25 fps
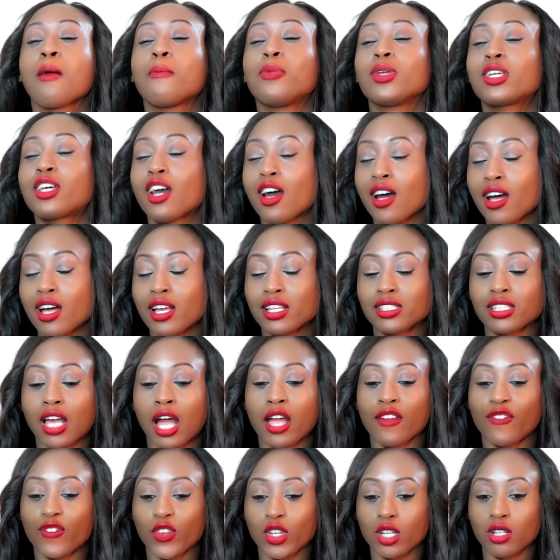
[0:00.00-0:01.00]
because
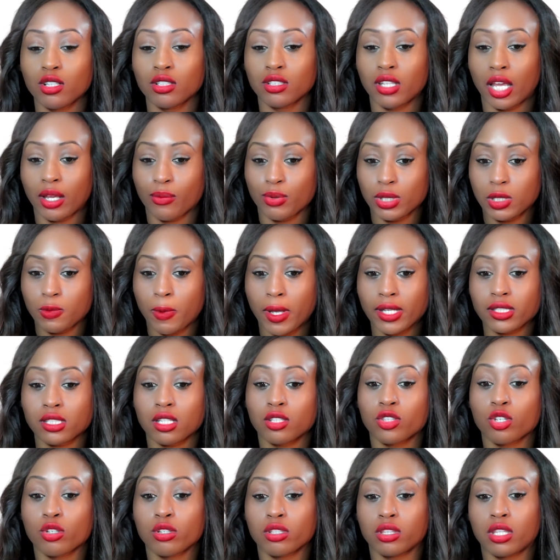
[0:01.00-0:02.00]
I feel like with Spanx
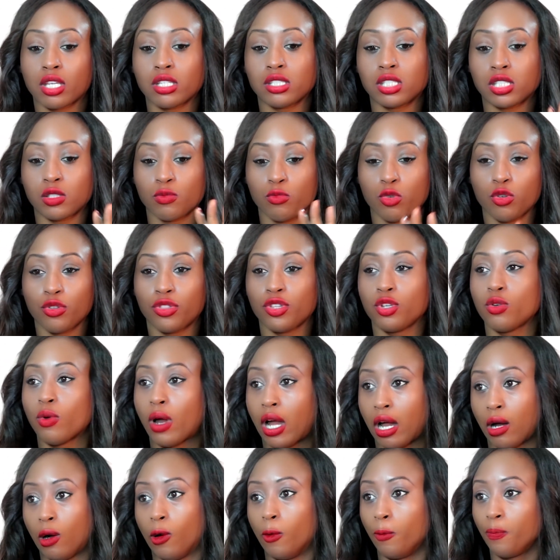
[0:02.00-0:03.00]
they smooth you
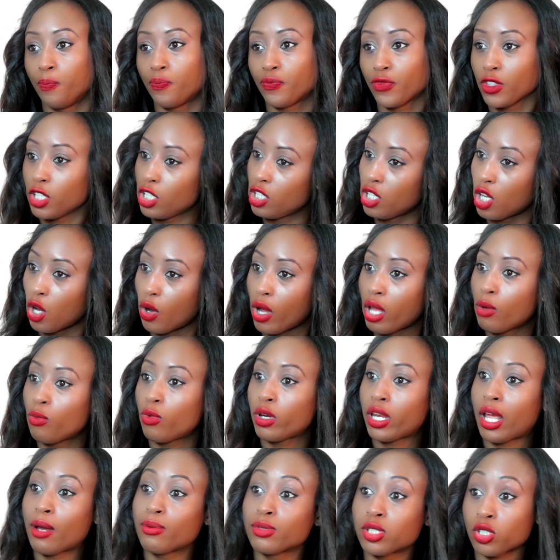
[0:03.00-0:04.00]
out. You know, and
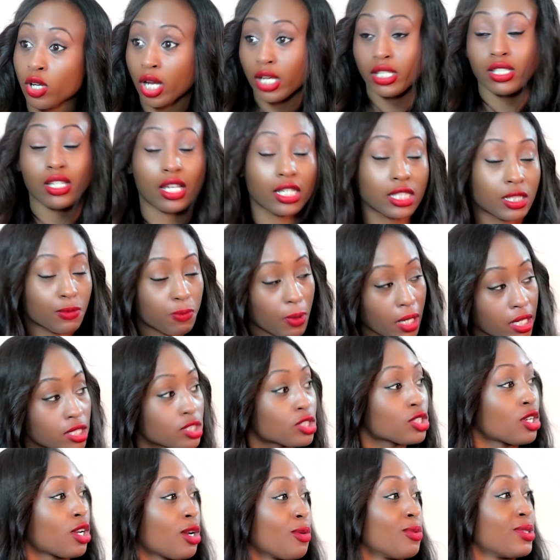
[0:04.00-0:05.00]
what I was trying to explain
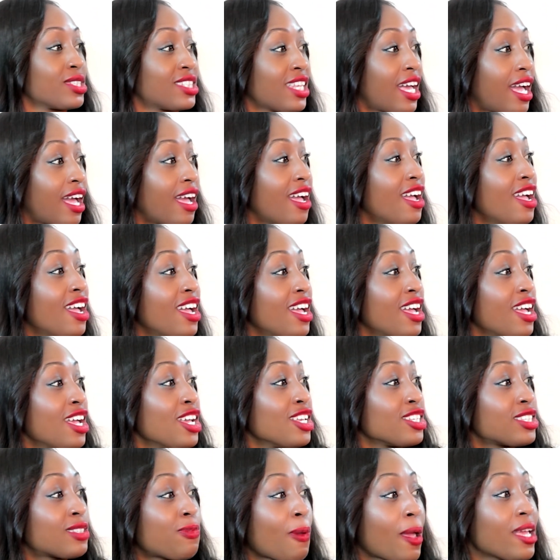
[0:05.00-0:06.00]
to her was that
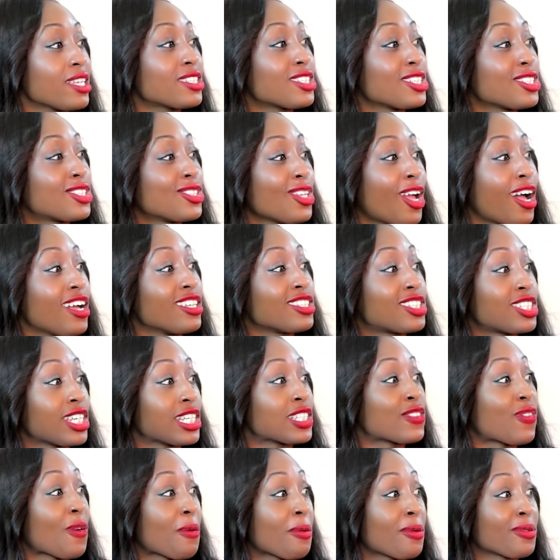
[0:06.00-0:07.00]
Spanx is not
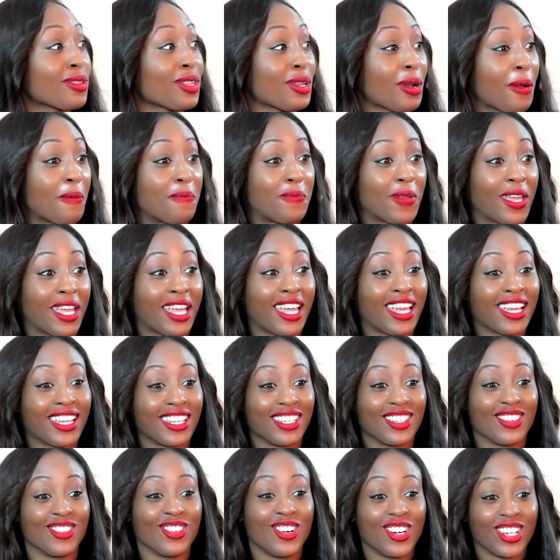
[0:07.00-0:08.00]
just for people that are big.
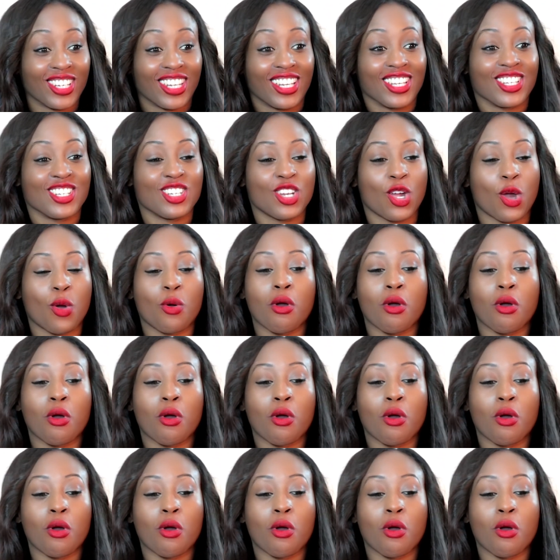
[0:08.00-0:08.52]
You want to, you know.